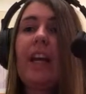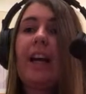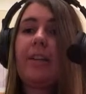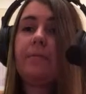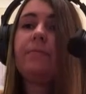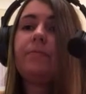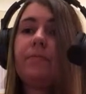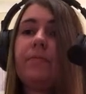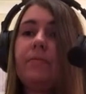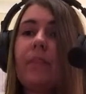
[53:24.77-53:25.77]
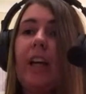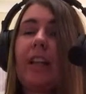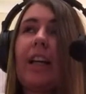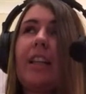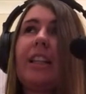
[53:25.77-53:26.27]
Yeah,
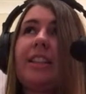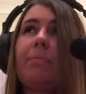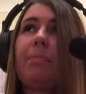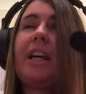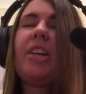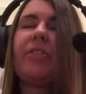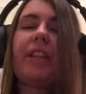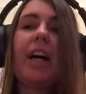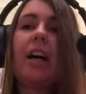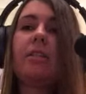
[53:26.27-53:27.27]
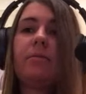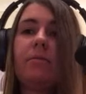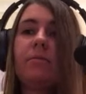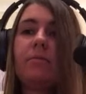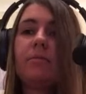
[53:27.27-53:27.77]
I think there's a bit of that.
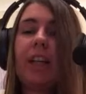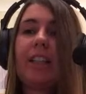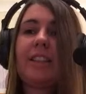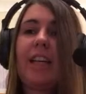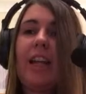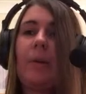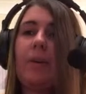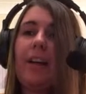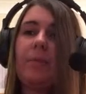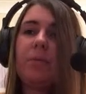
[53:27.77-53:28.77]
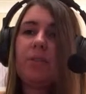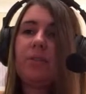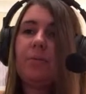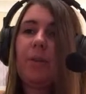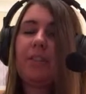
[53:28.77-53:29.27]
Like I said, it was
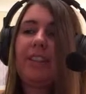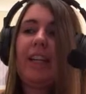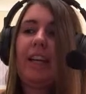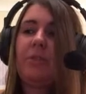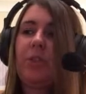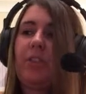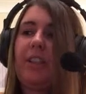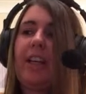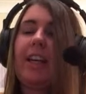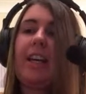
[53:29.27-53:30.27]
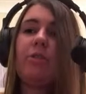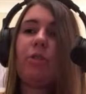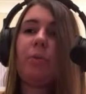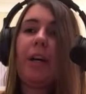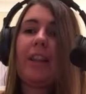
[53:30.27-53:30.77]
once again it was just the
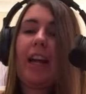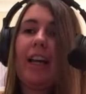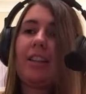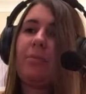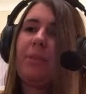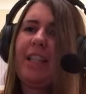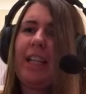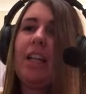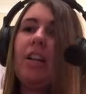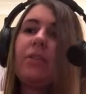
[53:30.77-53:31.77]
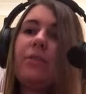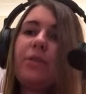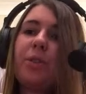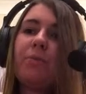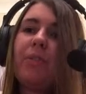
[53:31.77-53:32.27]
era where they had the beginning of
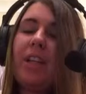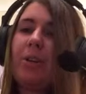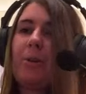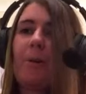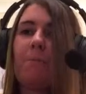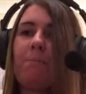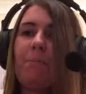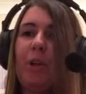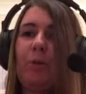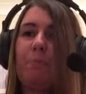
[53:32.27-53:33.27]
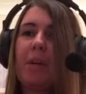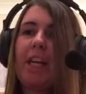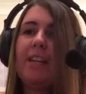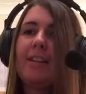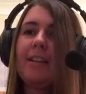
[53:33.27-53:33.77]
something or a good
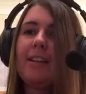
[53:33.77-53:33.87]
beat.